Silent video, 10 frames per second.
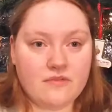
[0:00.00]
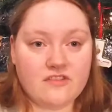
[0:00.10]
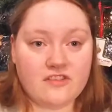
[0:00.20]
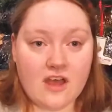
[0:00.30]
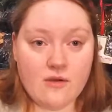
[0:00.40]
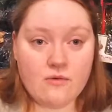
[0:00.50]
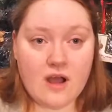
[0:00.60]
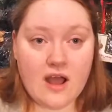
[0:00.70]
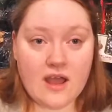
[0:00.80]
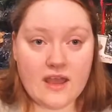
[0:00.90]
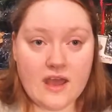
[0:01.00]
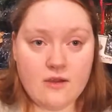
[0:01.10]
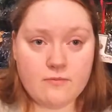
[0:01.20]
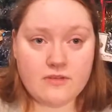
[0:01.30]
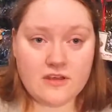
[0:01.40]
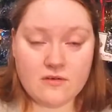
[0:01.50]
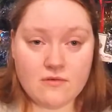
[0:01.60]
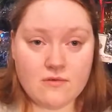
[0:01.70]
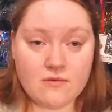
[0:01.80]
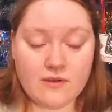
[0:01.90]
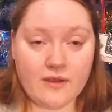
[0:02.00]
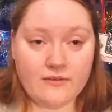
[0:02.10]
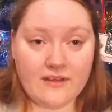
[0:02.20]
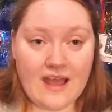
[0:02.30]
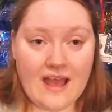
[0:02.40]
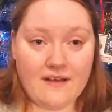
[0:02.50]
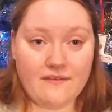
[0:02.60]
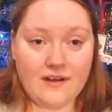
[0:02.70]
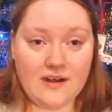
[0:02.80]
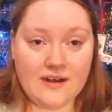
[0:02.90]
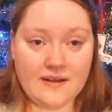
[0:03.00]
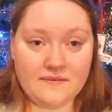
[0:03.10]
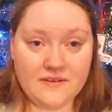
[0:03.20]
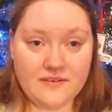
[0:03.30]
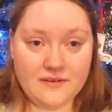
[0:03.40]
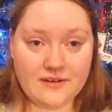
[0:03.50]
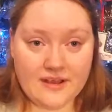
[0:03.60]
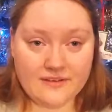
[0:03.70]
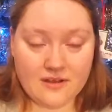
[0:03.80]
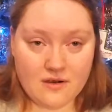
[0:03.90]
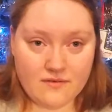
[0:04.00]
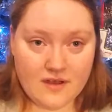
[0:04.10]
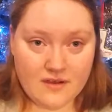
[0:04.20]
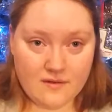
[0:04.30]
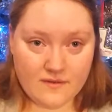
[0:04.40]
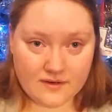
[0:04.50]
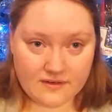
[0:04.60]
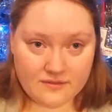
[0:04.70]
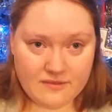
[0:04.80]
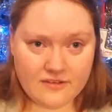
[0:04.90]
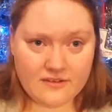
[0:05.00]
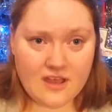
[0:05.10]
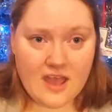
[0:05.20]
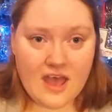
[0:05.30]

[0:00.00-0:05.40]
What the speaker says: So I hope that you're all going to have a lovely few days off over Christmas,